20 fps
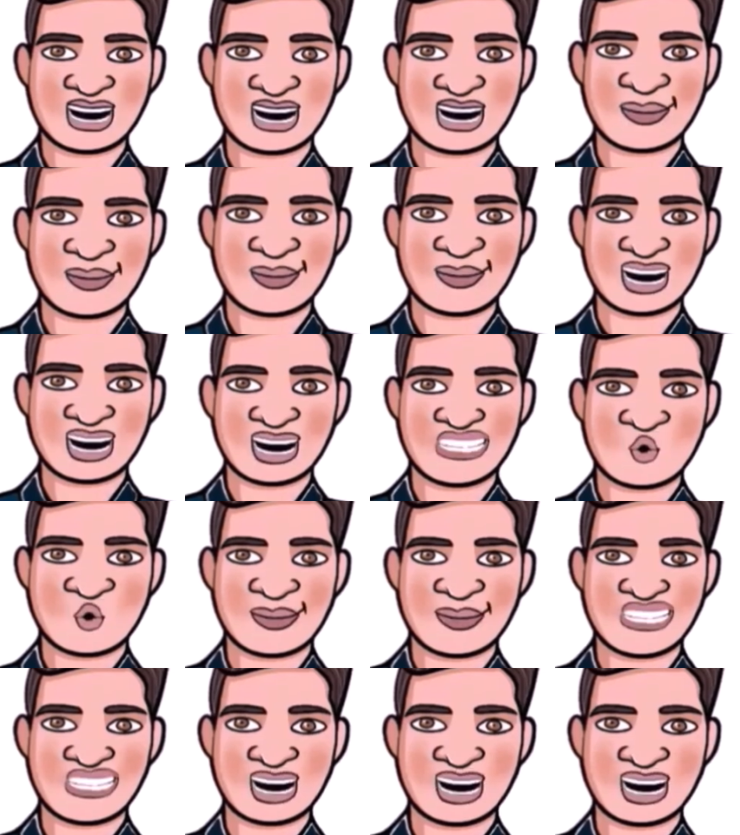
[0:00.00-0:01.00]
Now, if you
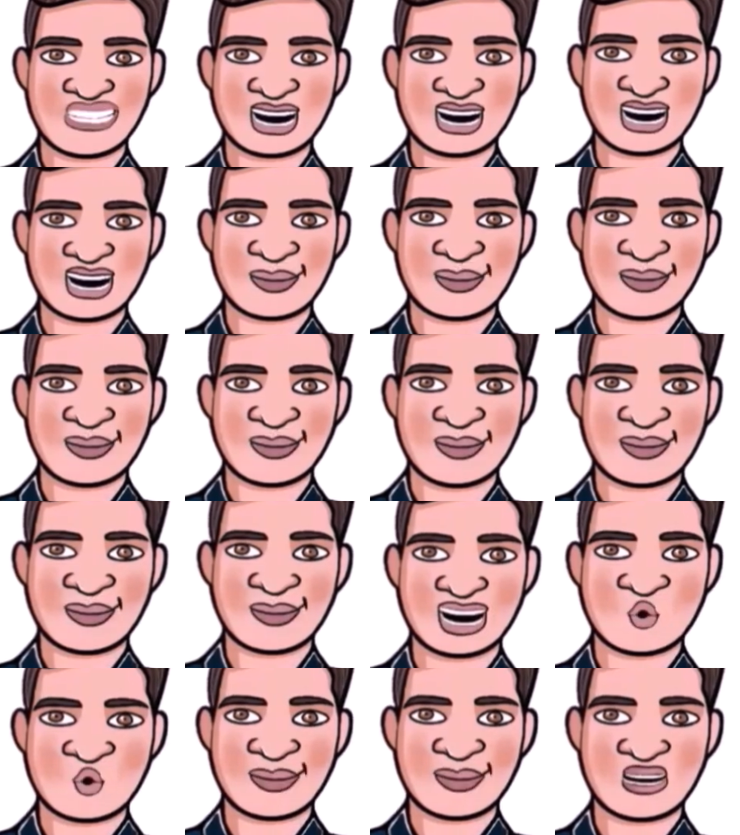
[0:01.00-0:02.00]
go through
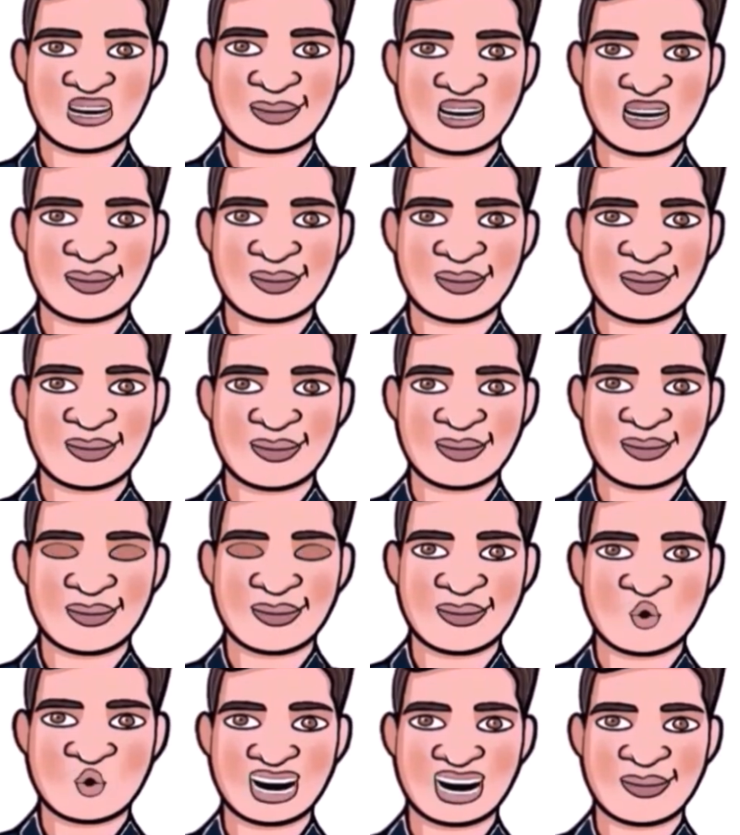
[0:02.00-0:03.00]
these two
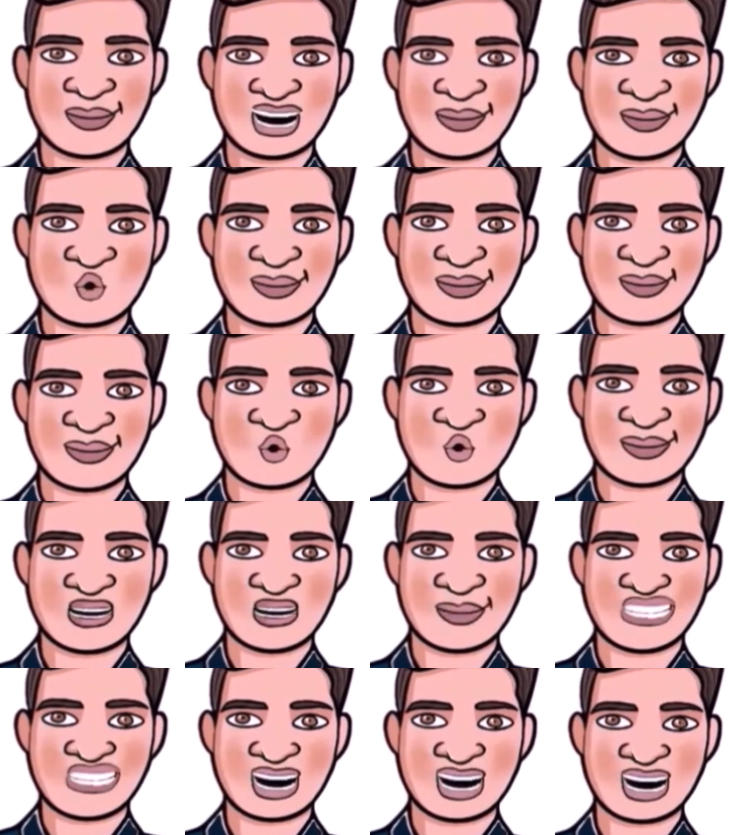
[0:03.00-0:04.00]
words, that is
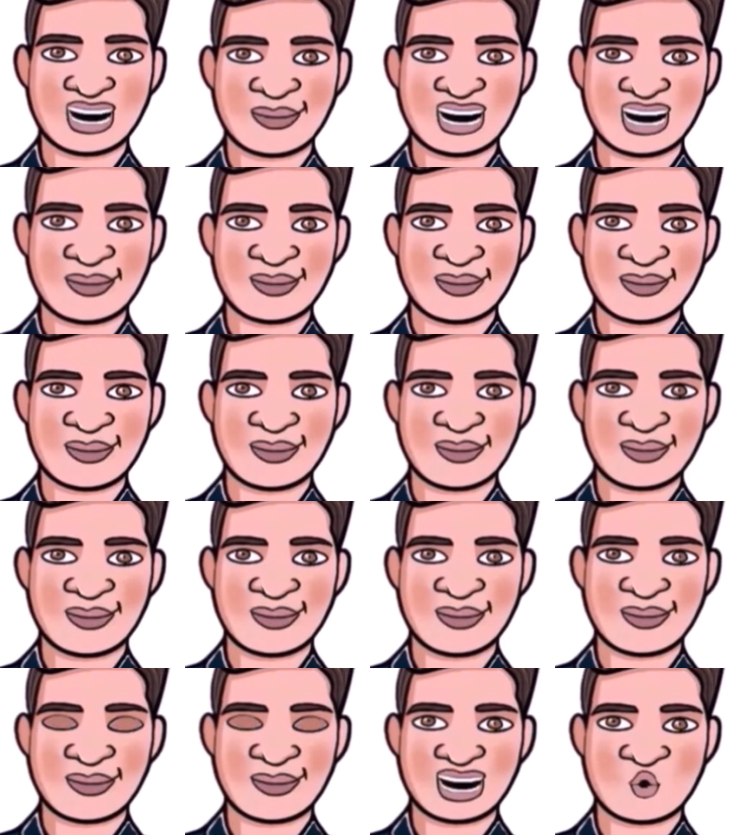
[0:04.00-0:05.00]
Mukhaar and Phaati,
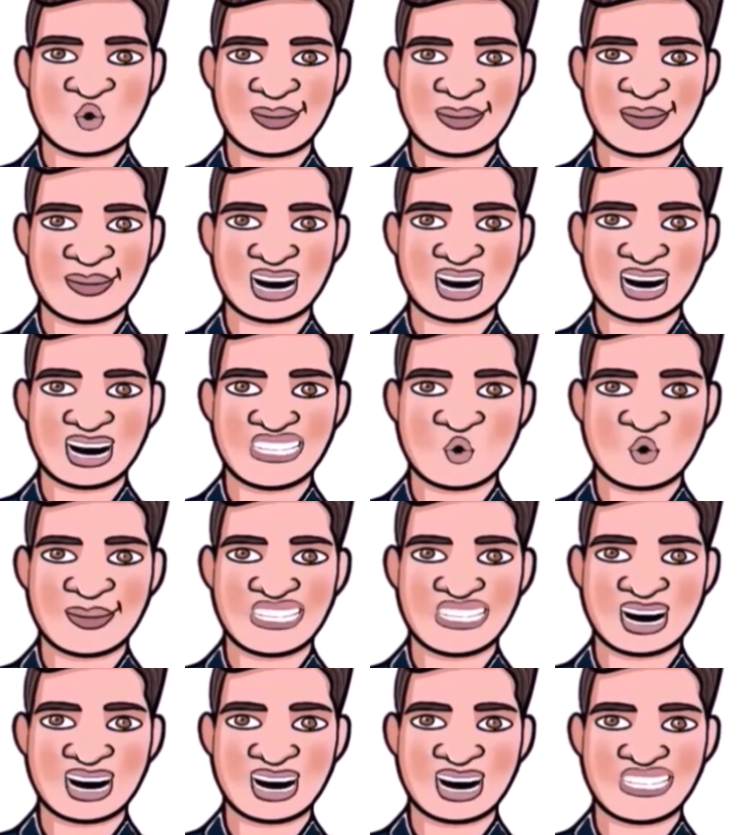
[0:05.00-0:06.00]
don't you find
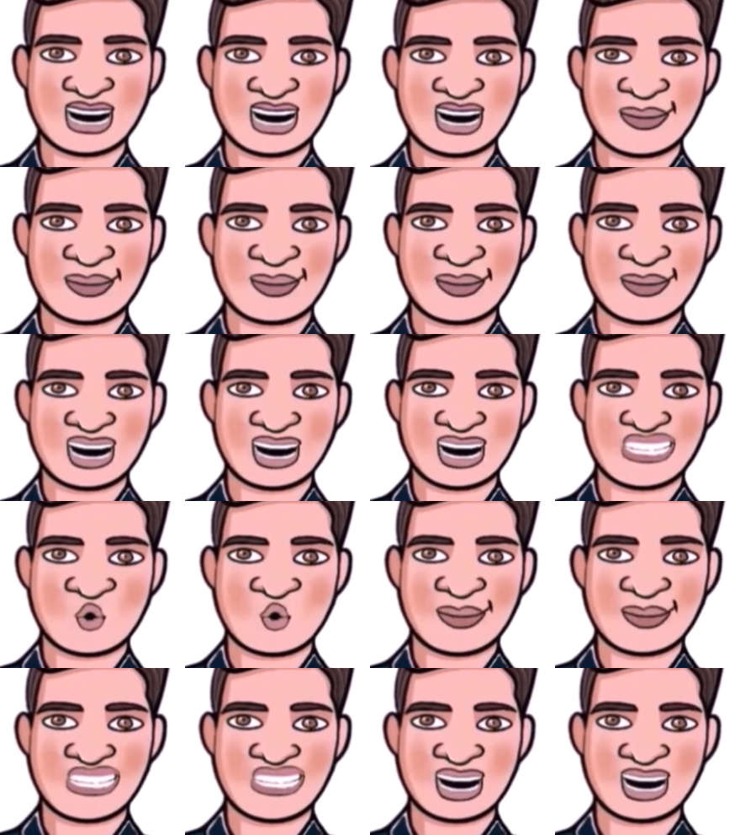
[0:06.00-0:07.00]
them being
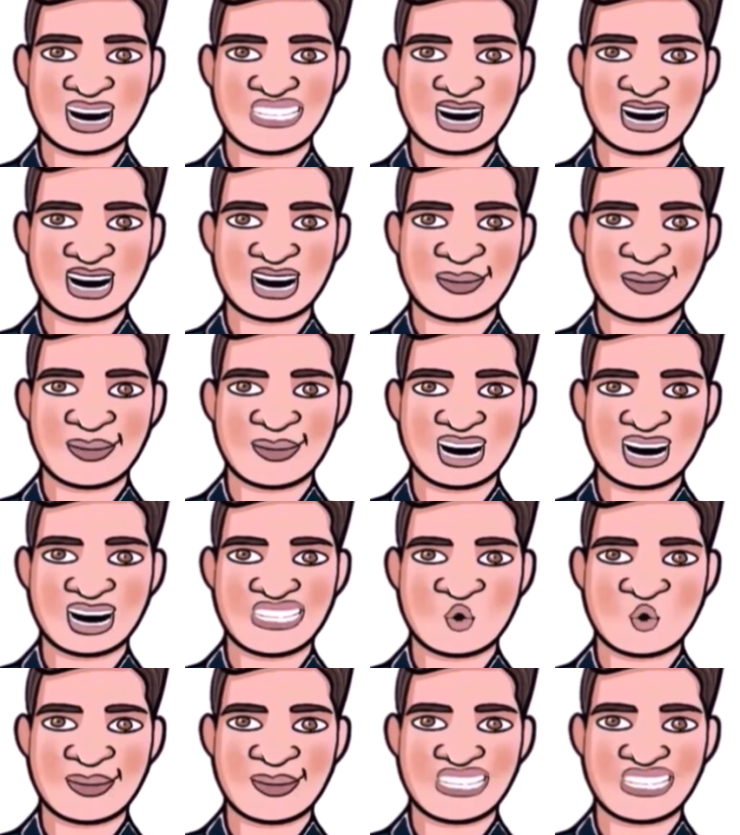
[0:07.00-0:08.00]
related to
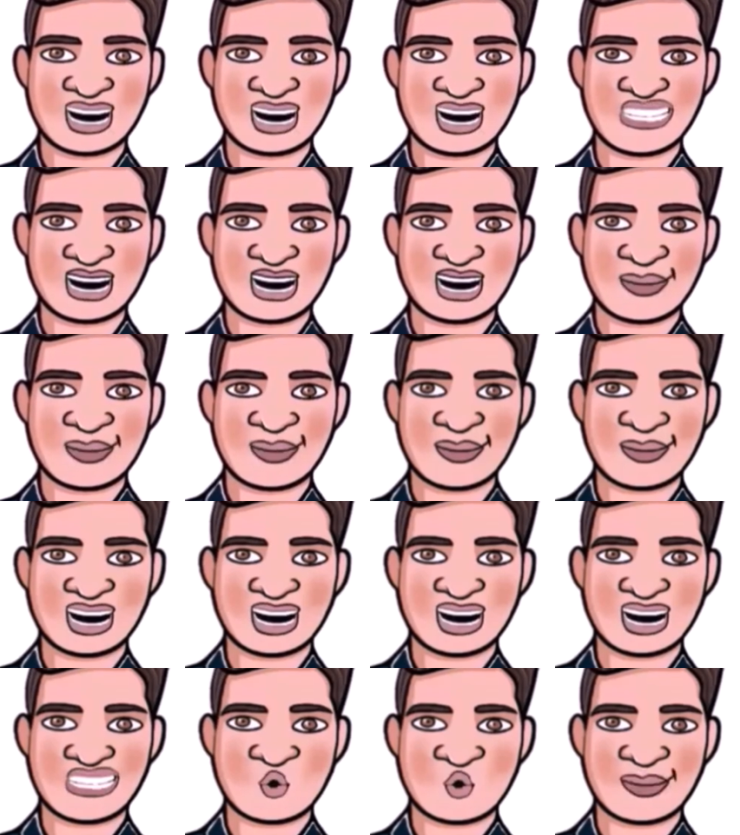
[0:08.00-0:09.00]
Konkani
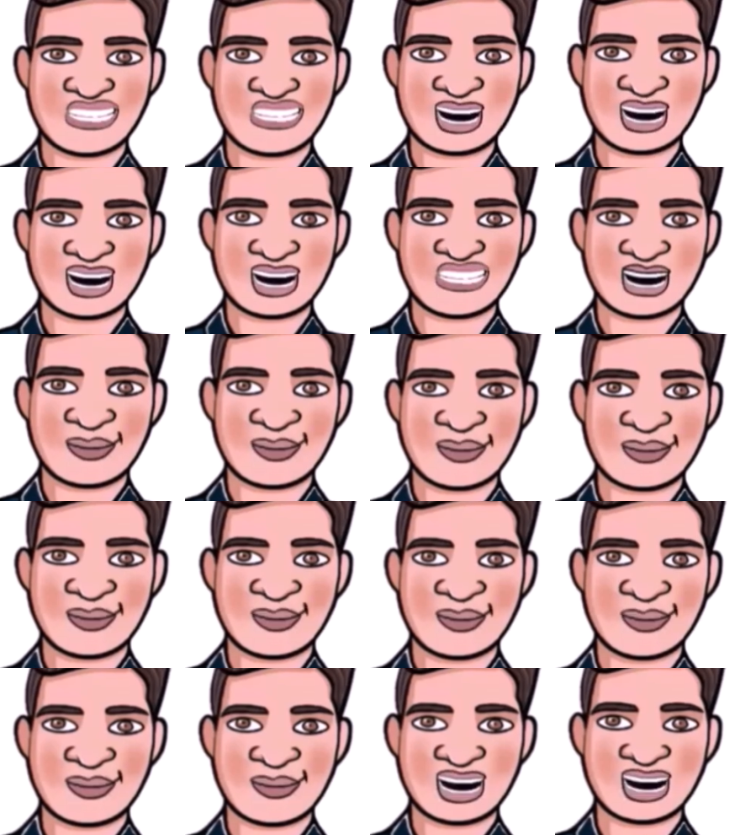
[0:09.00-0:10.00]
body parts?
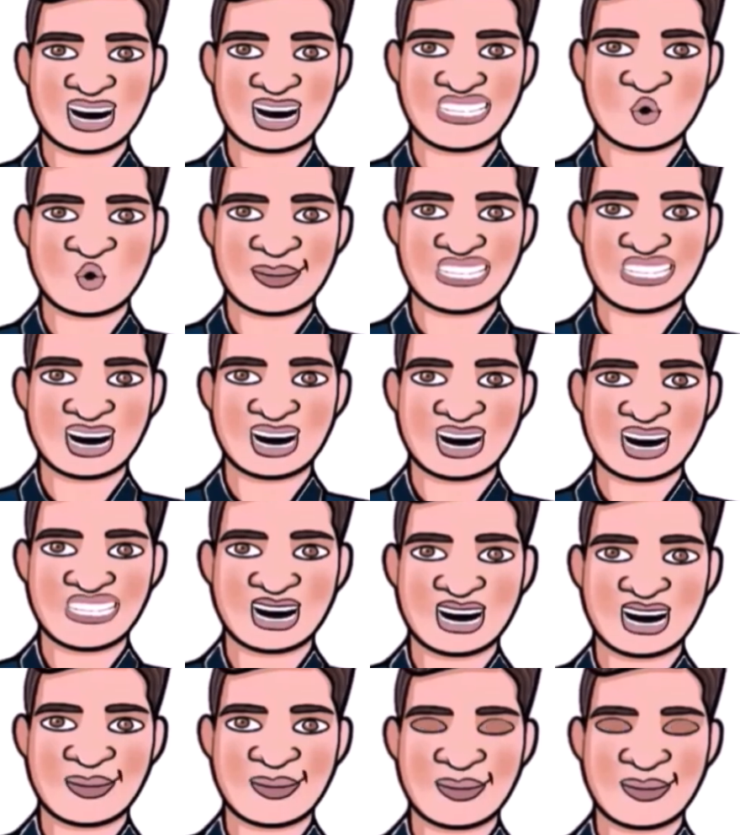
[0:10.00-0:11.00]
Yes, they
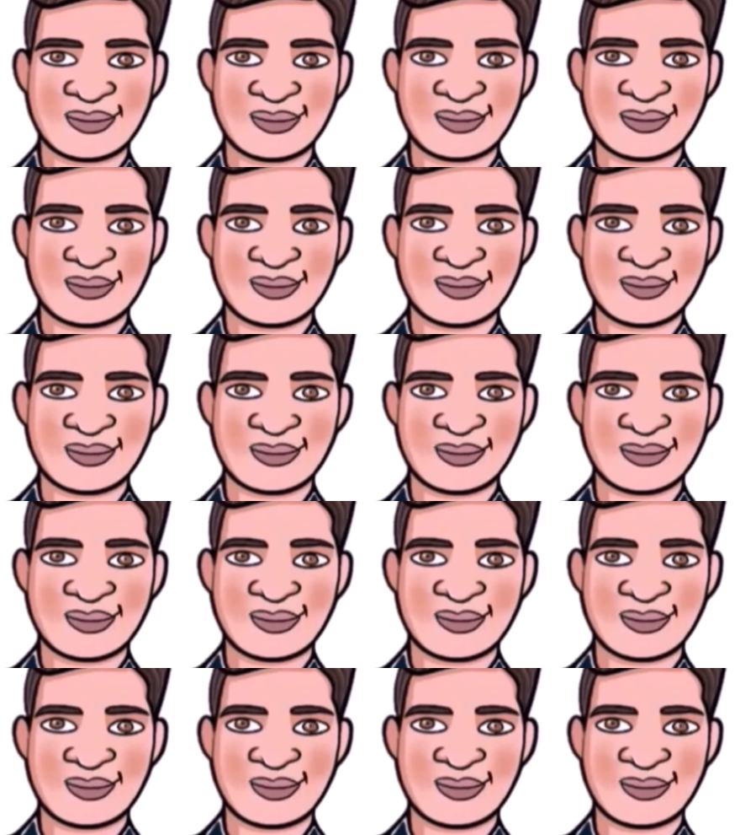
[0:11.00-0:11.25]
are.